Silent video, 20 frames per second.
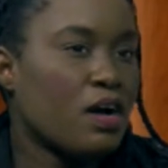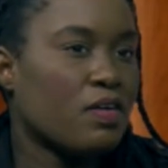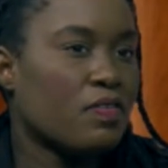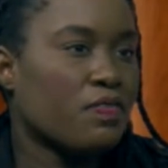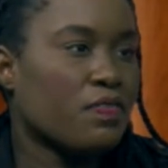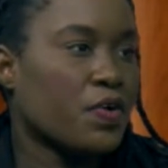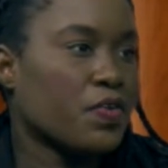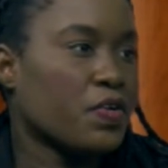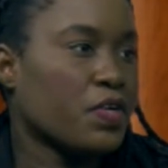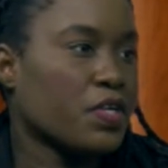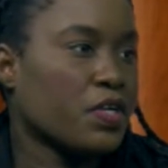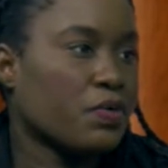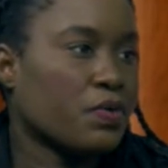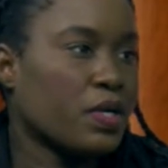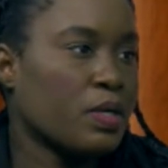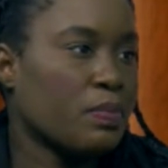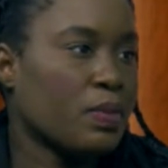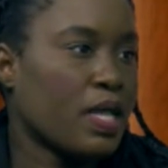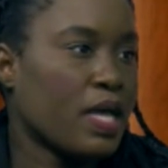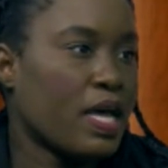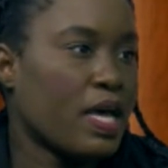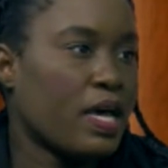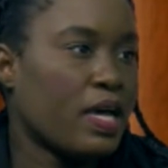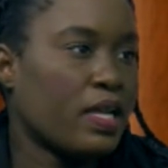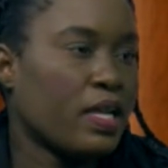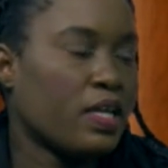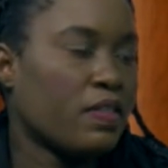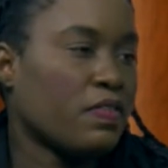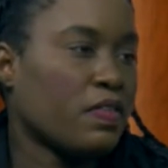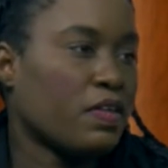for their degree
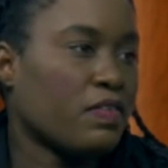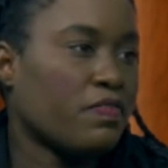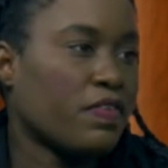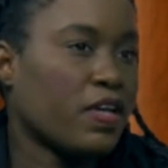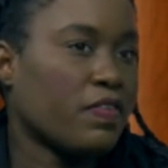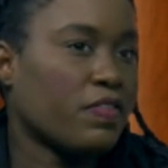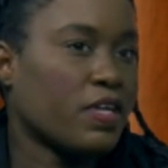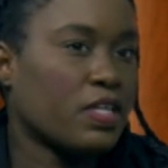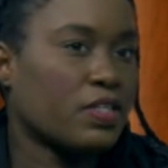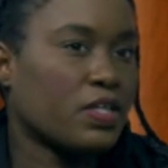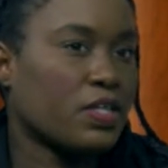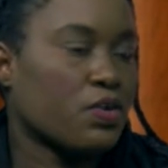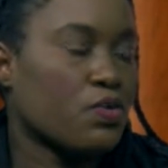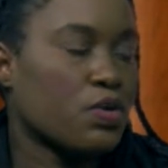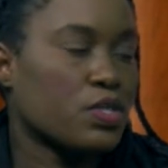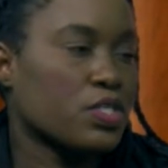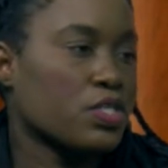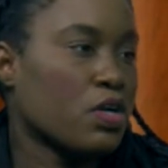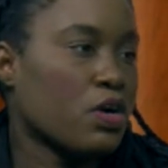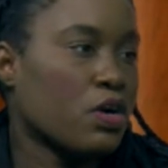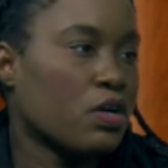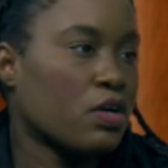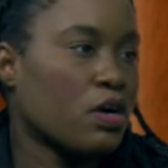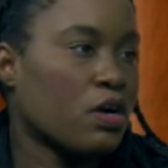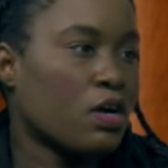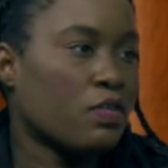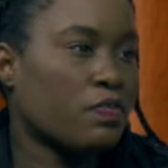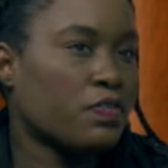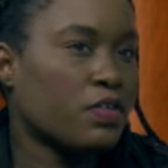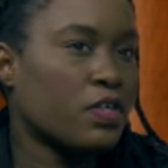plan in the event that their courses aren't
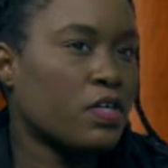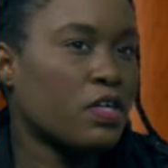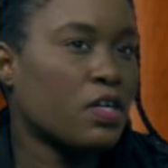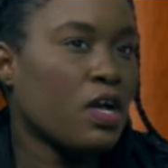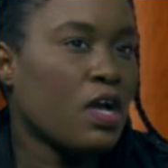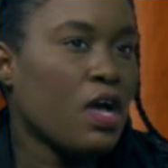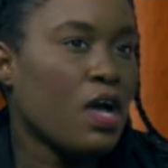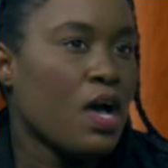offered,